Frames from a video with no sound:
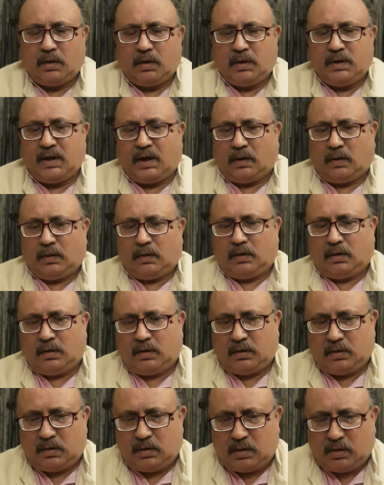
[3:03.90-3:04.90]
Now,
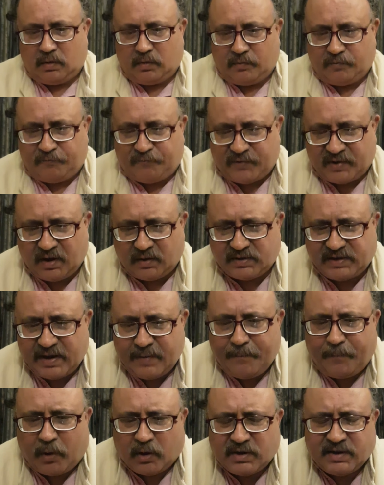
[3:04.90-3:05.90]
one of the
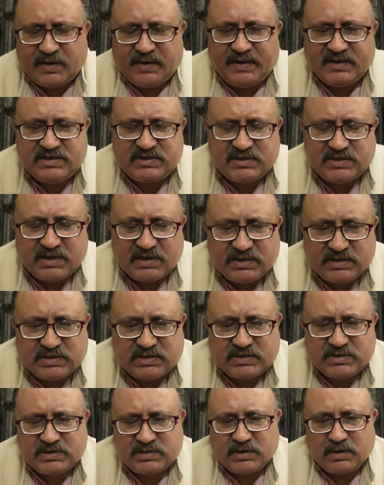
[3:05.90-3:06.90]
important
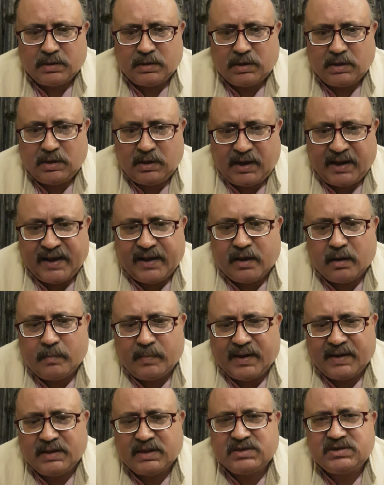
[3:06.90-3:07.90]
decisions taken
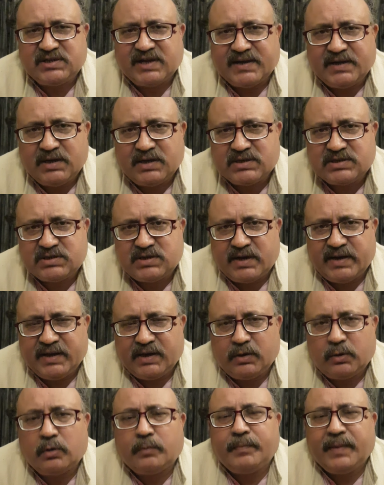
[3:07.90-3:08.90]
by the China Study
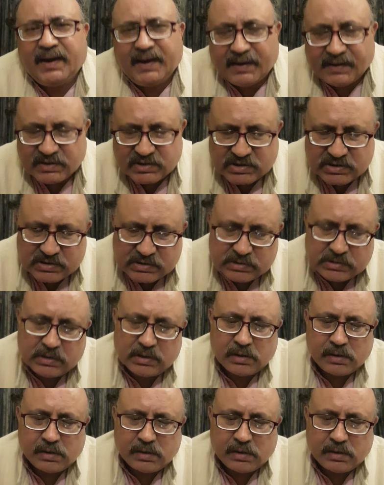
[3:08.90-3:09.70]
Group is